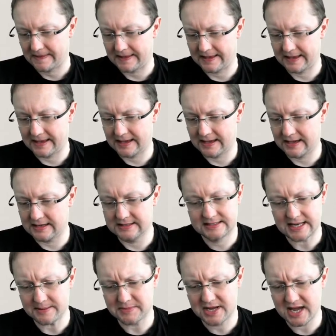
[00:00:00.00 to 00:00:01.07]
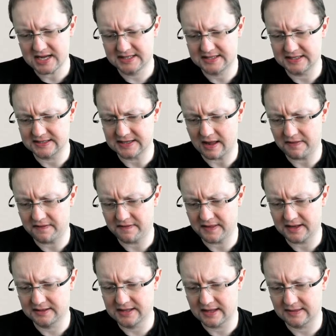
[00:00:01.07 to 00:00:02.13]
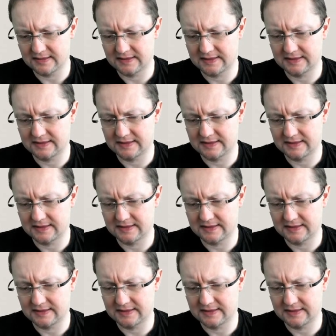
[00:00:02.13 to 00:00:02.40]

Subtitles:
in some cases, I think that